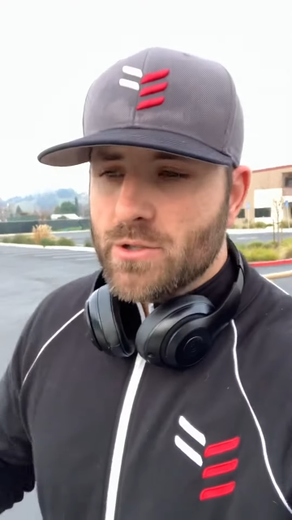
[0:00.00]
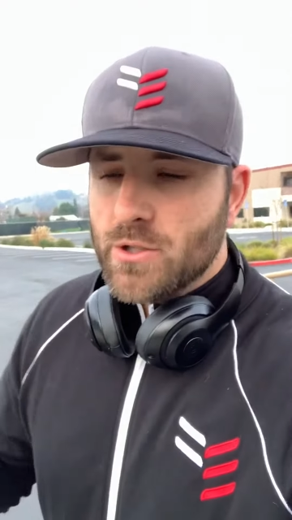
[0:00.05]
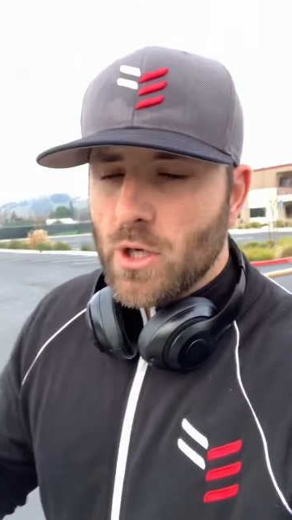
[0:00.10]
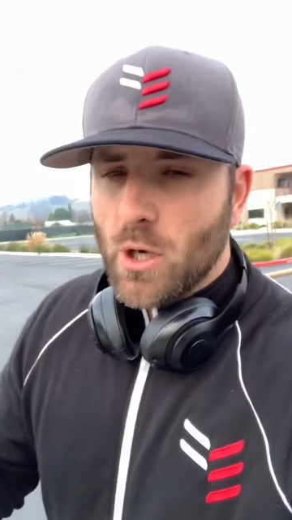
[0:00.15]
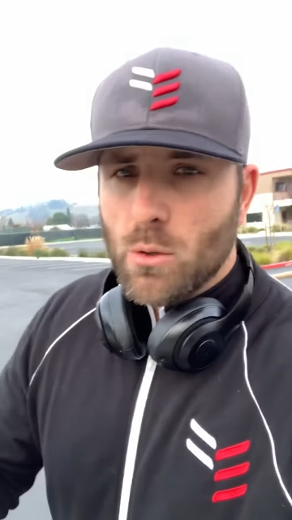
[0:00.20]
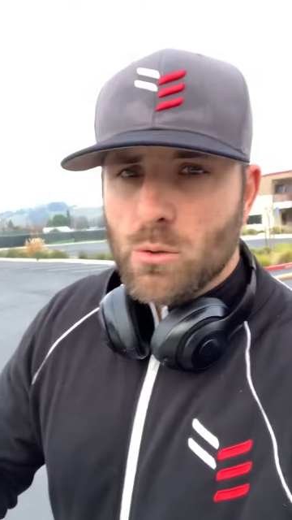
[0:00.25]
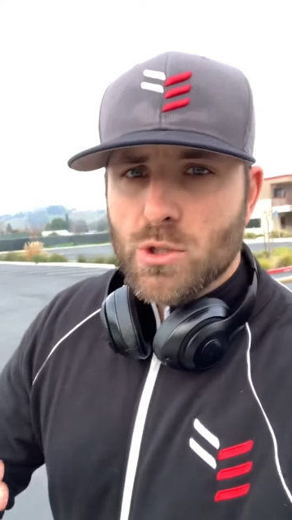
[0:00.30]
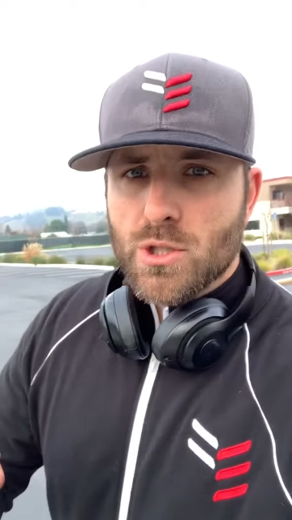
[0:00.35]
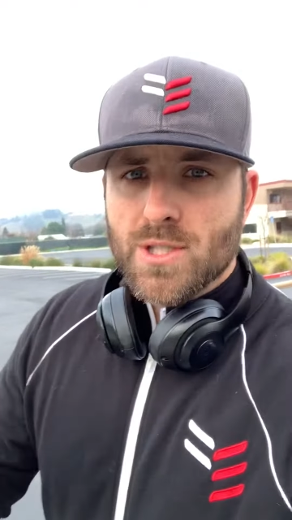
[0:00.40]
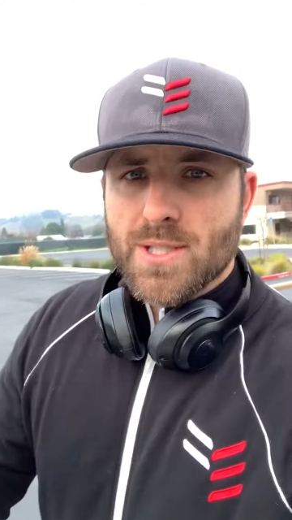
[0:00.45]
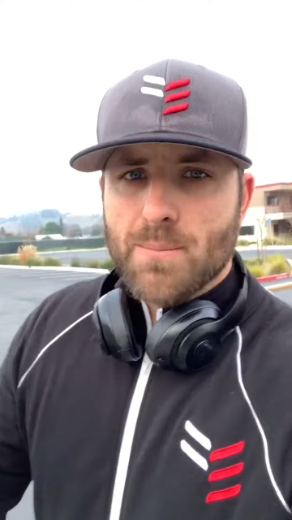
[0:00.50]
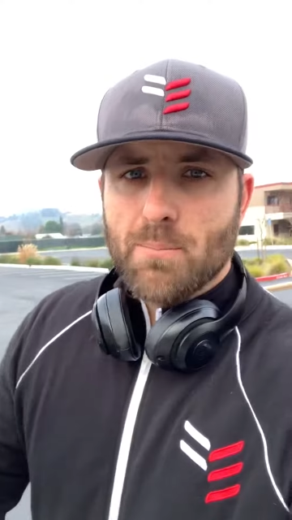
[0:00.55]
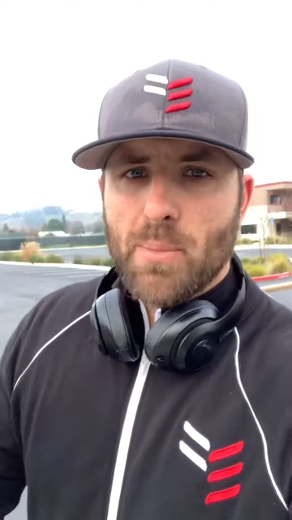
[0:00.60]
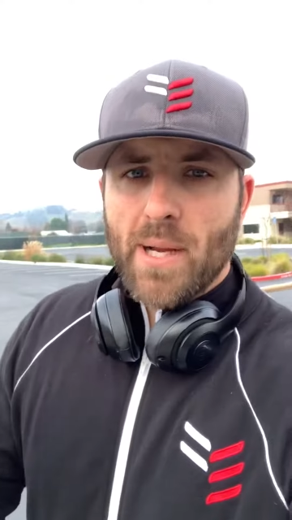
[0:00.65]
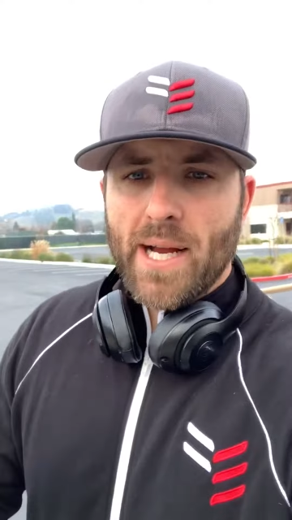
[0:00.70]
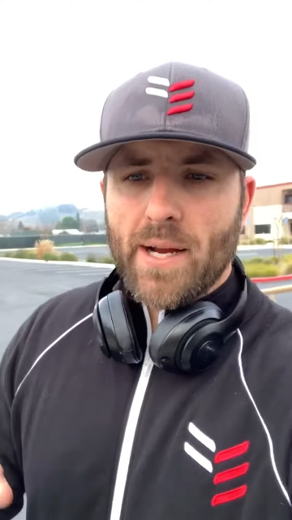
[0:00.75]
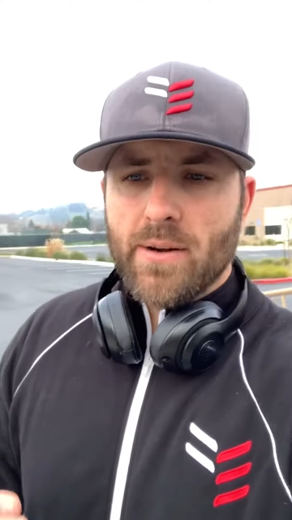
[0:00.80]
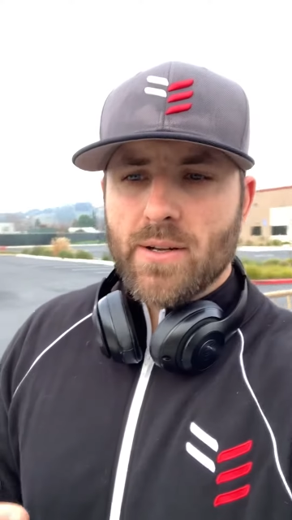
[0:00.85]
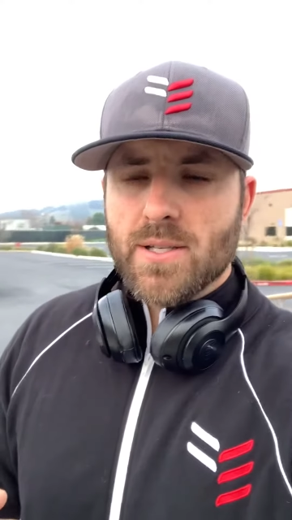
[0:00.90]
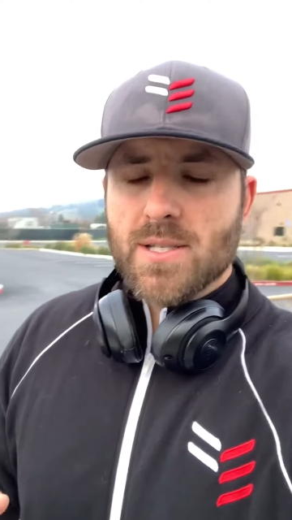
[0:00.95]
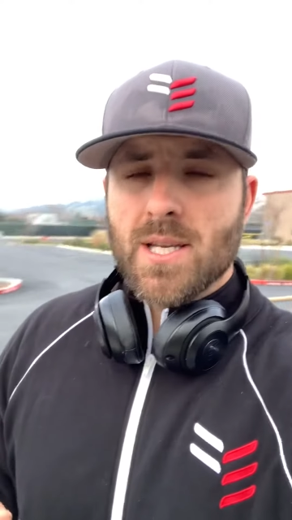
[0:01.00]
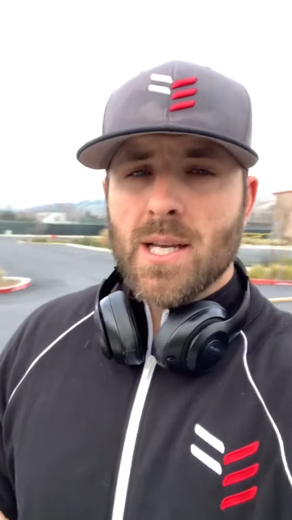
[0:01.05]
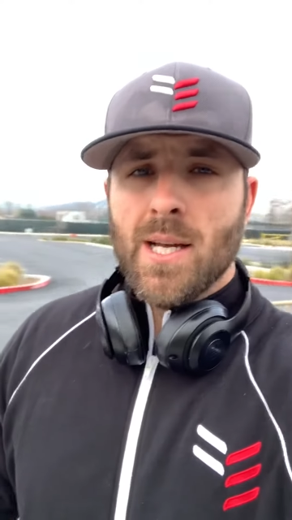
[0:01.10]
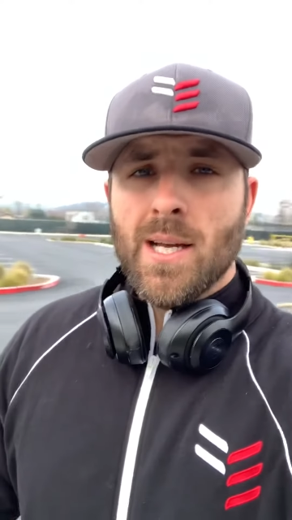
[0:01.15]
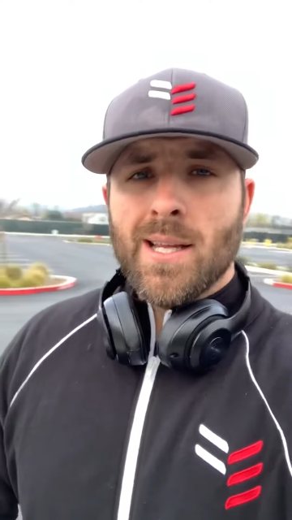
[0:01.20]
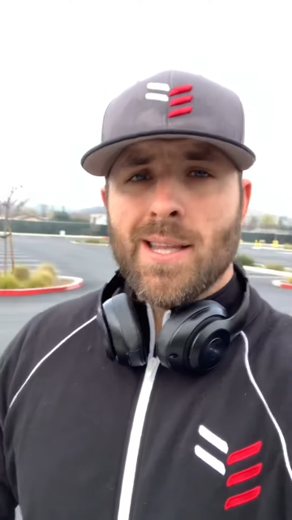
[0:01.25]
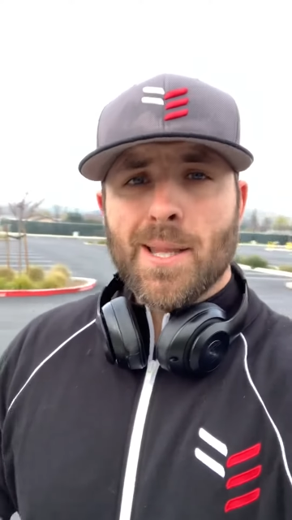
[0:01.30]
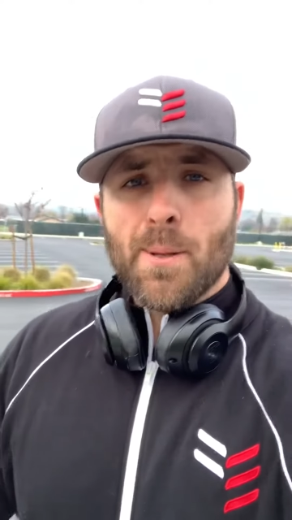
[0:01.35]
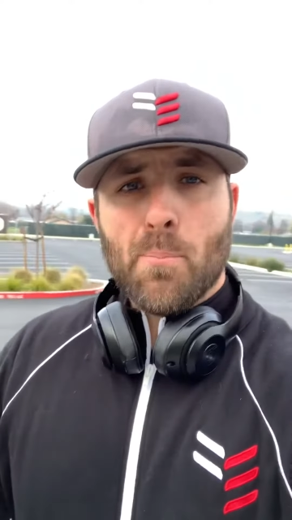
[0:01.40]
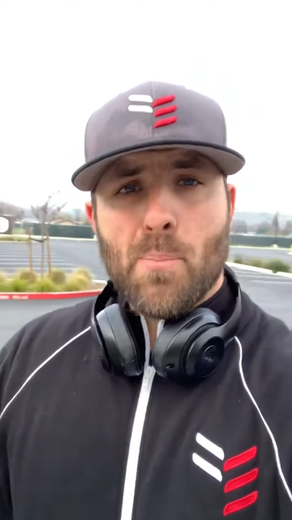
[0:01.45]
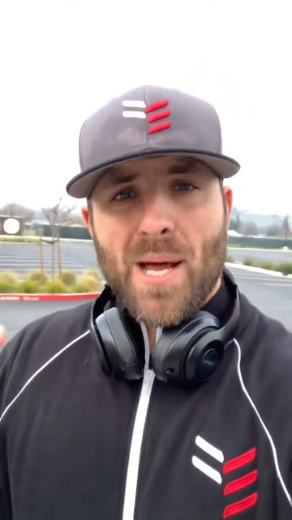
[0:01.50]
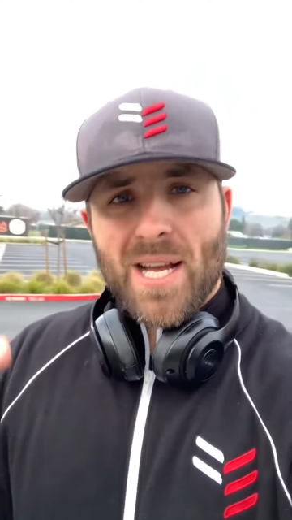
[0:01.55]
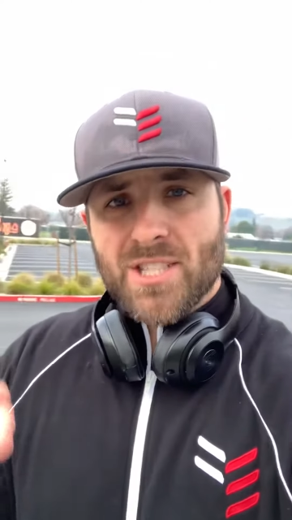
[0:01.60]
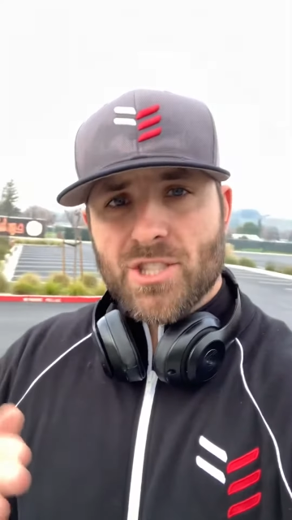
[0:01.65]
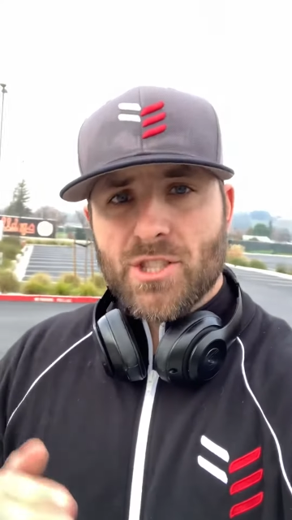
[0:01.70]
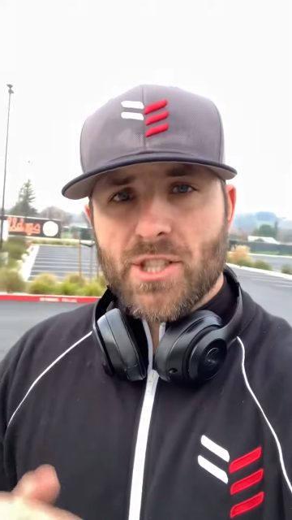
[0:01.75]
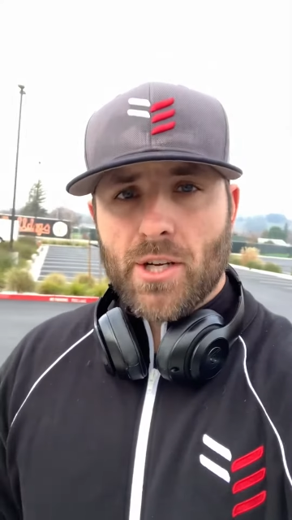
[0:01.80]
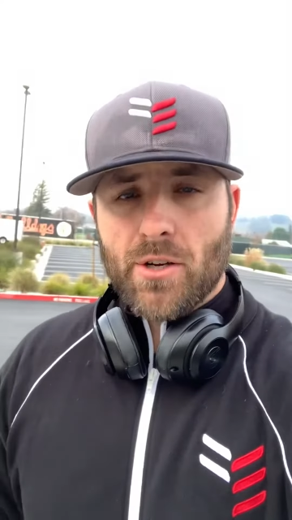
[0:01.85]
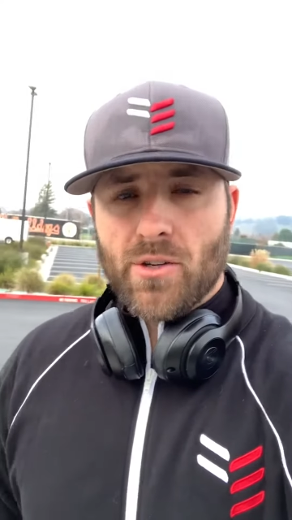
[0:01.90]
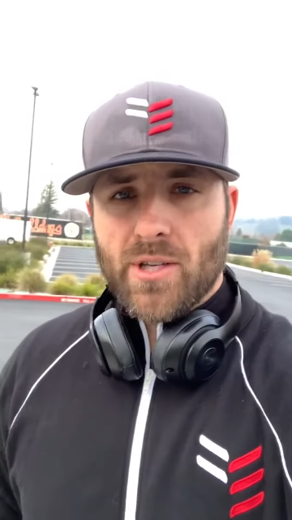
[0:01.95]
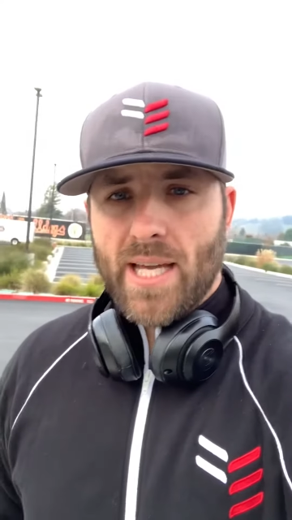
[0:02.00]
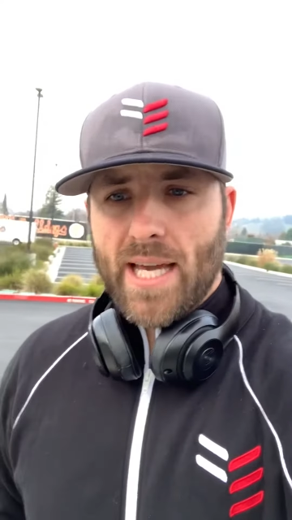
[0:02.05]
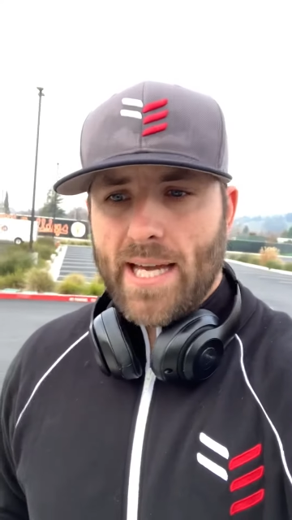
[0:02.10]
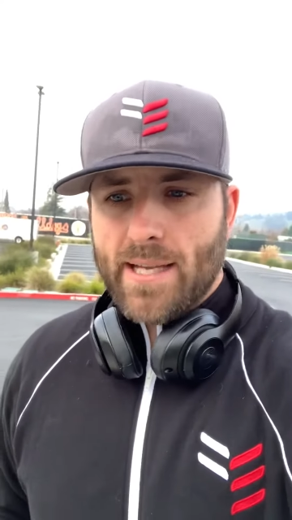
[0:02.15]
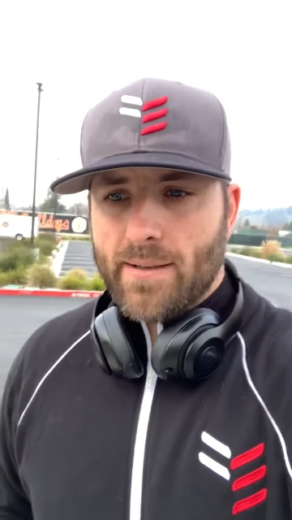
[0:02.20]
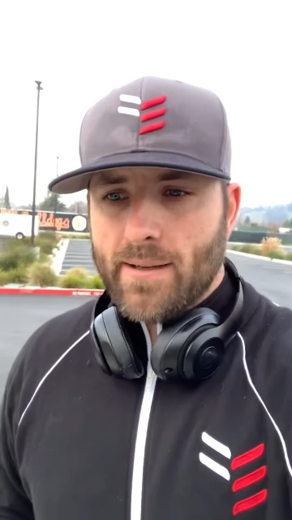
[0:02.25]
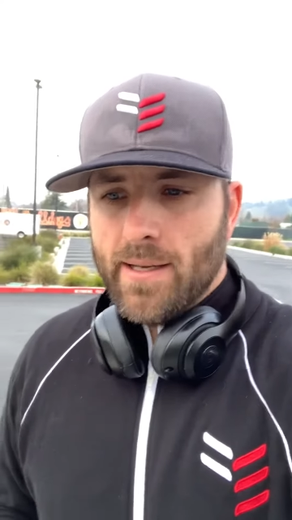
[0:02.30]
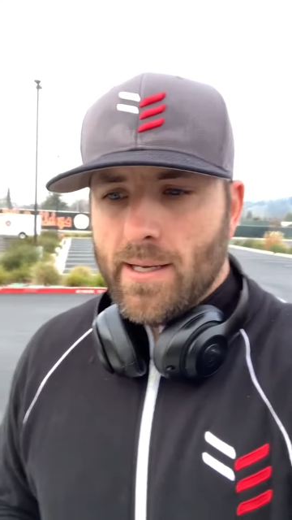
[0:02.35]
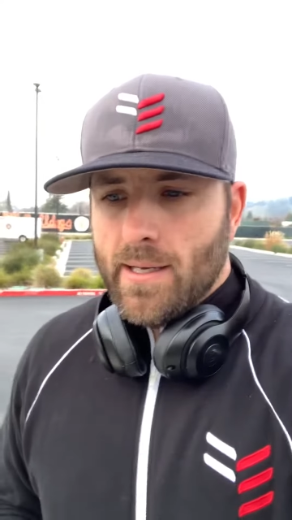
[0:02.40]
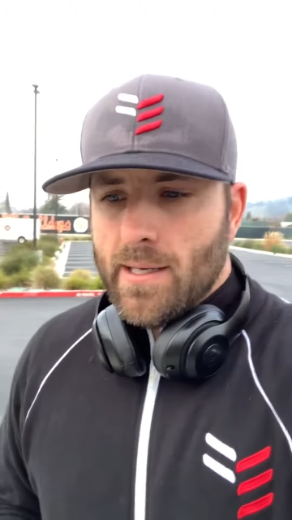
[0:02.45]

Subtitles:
coaches, and parents the best year yet.